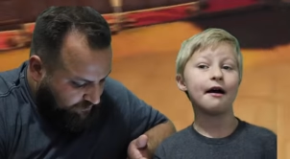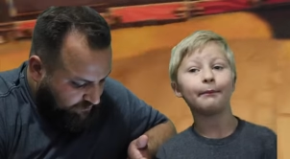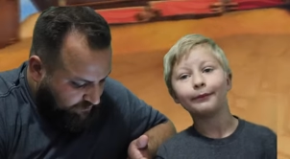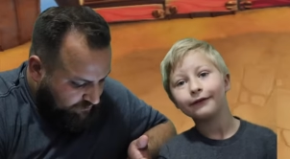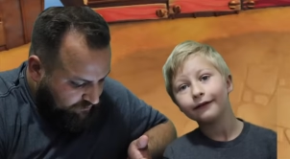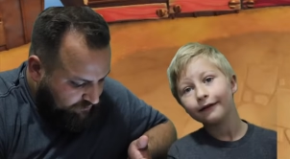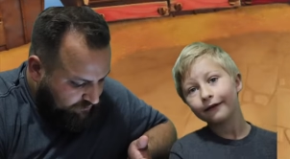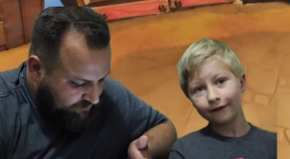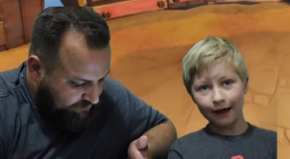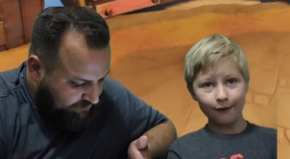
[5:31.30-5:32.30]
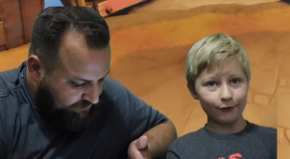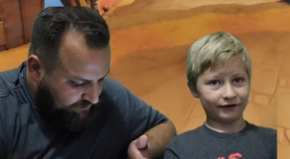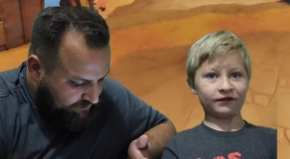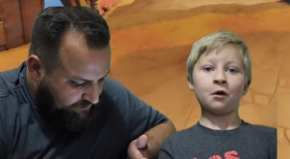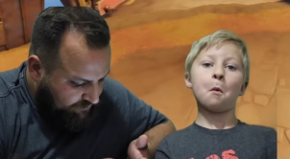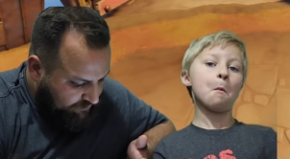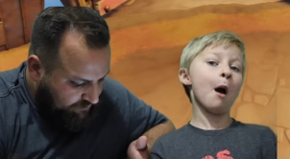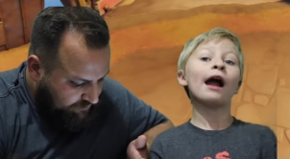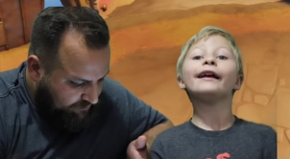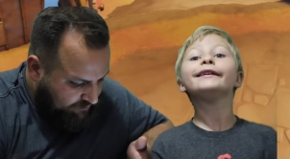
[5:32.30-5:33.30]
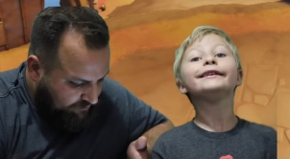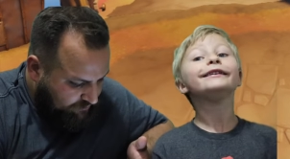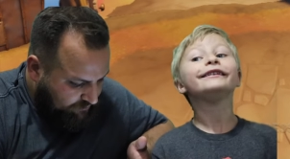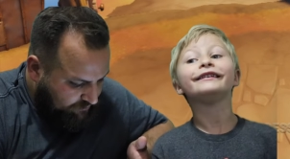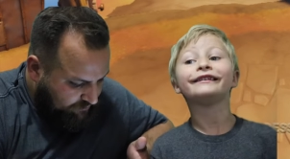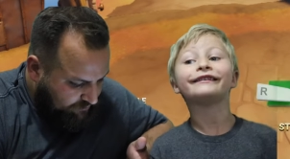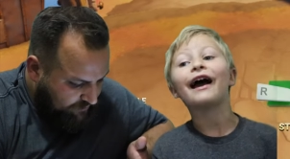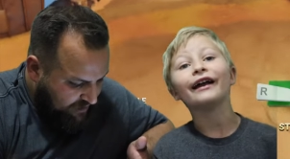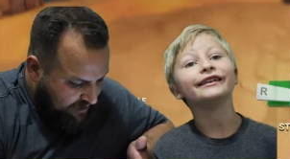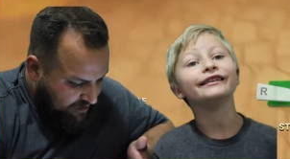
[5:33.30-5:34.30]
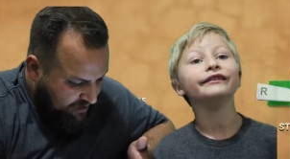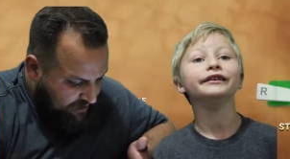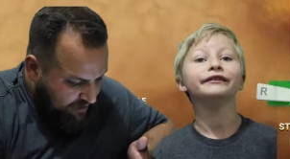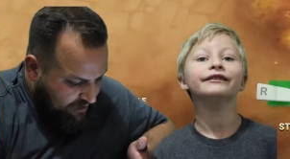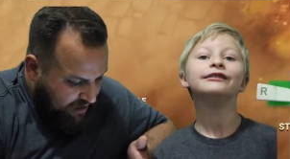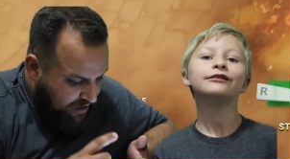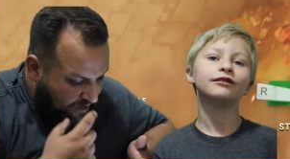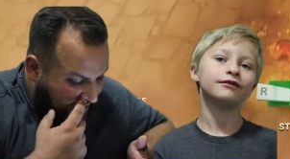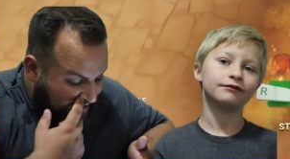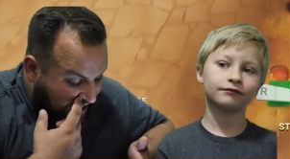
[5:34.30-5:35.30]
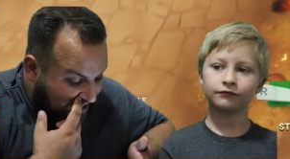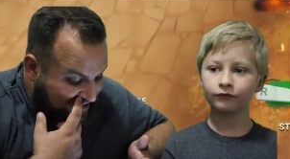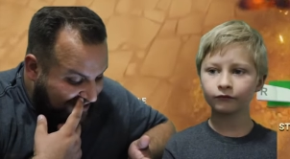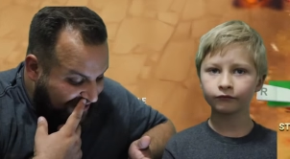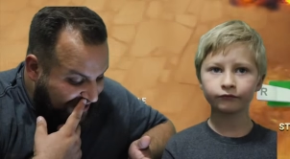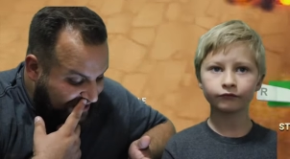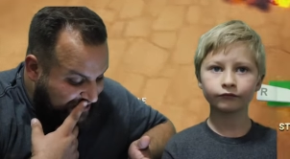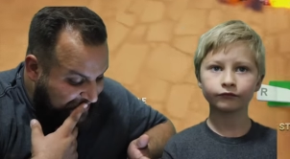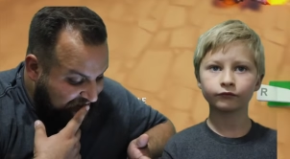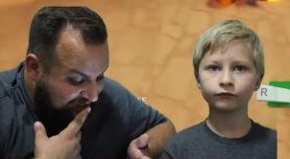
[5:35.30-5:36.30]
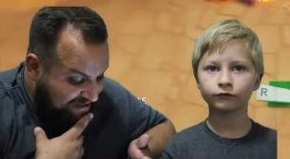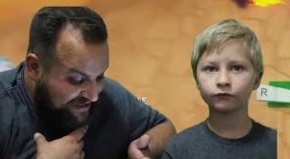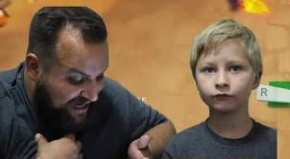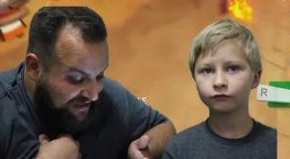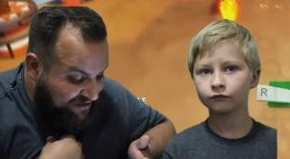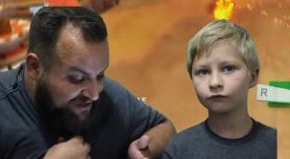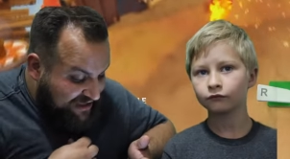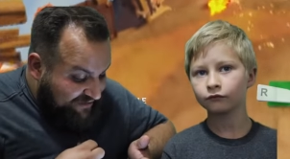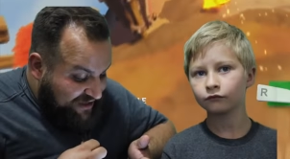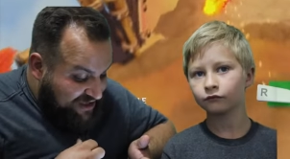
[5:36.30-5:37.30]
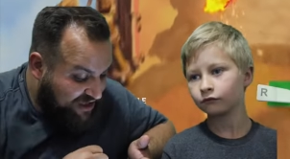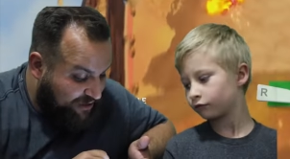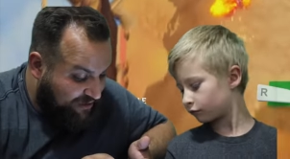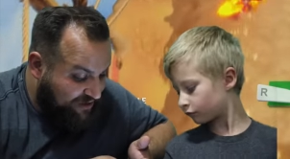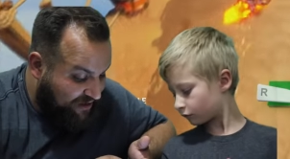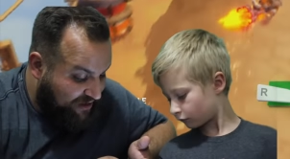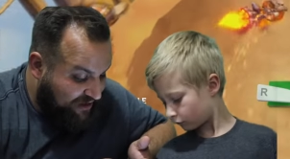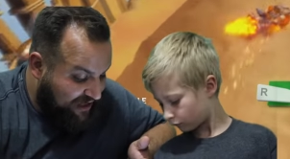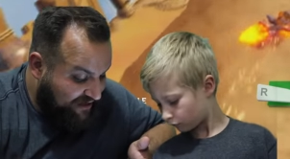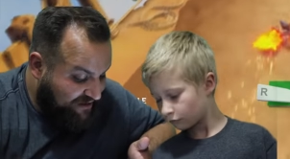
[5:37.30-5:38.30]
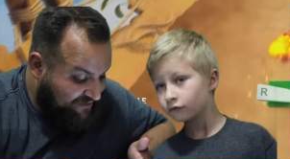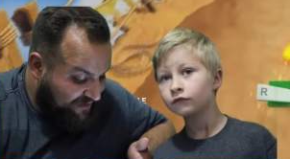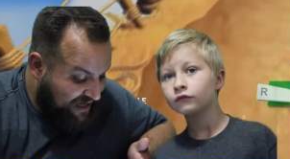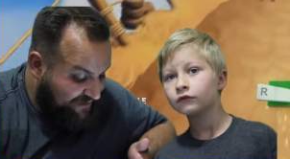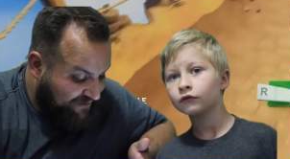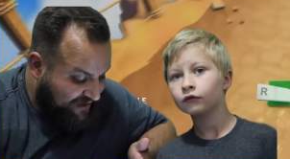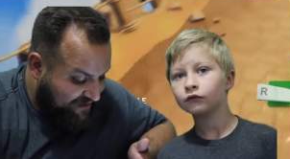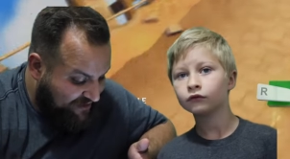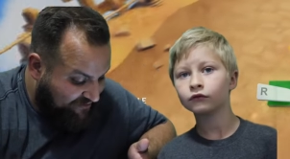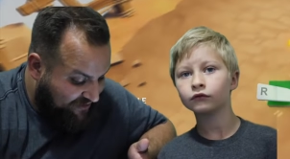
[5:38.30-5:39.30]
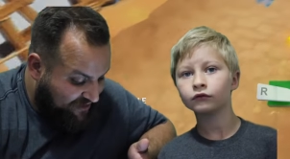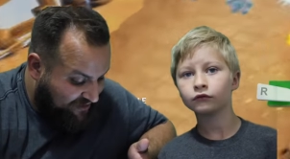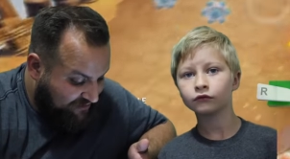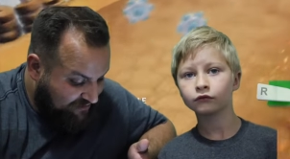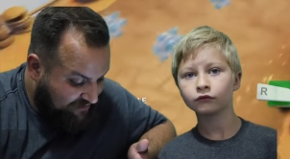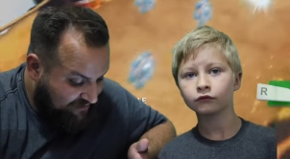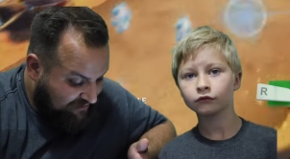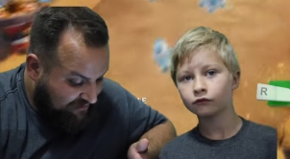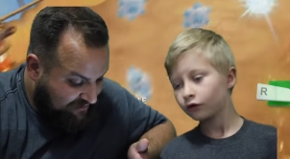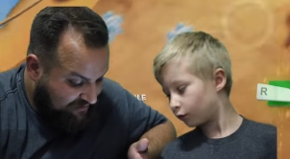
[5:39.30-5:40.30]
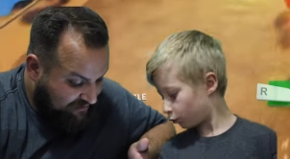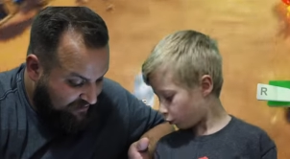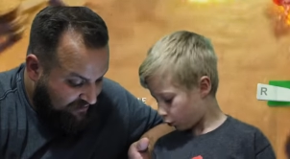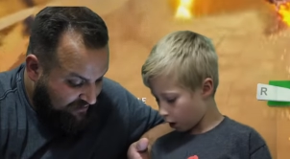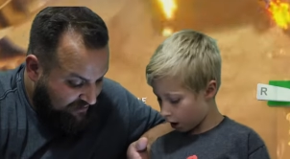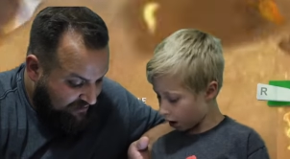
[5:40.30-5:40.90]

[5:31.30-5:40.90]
Speaker 1: up. That was amazing!
Speaker 2: Oh, I, I just saw this. The Skylanders T V show will start on Net Netflix this fall.
Speaker 1: Woo!